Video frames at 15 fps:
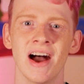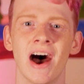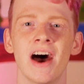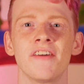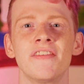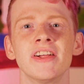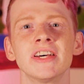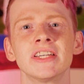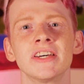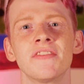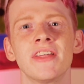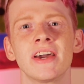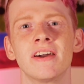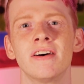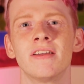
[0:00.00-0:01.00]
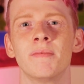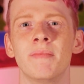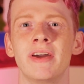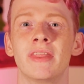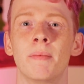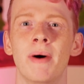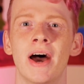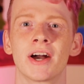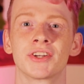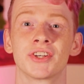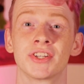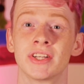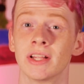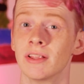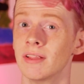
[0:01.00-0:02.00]
I feel as if they could have made the bags
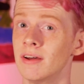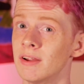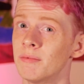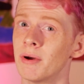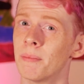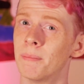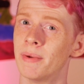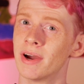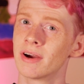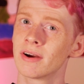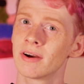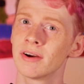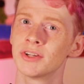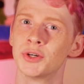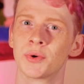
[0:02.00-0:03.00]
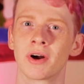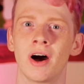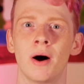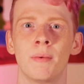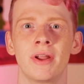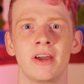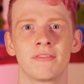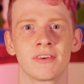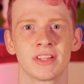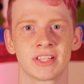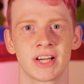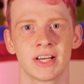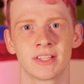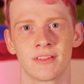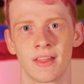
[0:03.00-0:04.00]
just a little bit bigger to accommodate for the
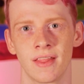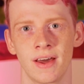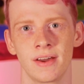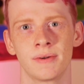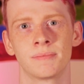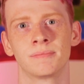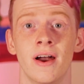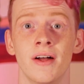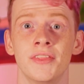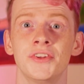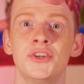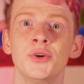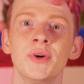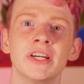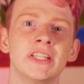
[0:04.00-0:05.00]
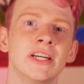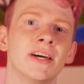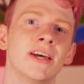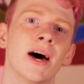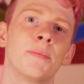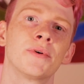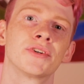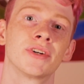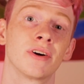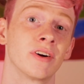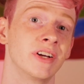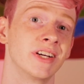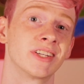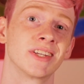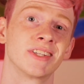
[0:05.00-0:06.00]
size of the light. The 2 AC adapters are a
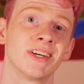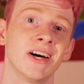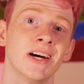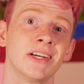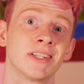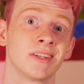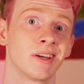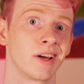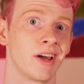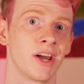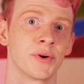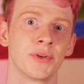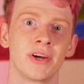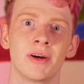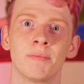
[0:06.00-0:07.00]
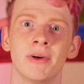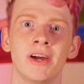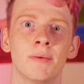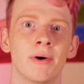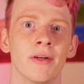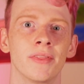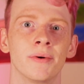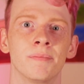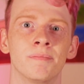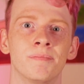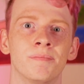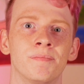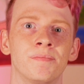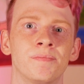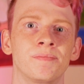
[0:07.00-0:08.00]
decent size and I can't really complain about them.
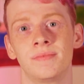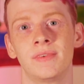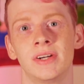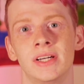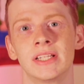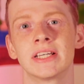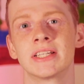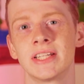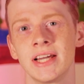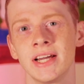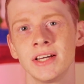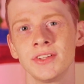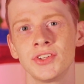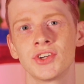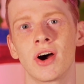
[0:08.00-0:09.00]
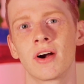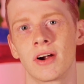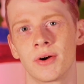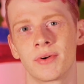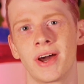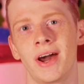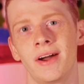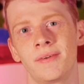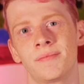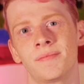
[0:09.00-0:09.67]
The stands are okay.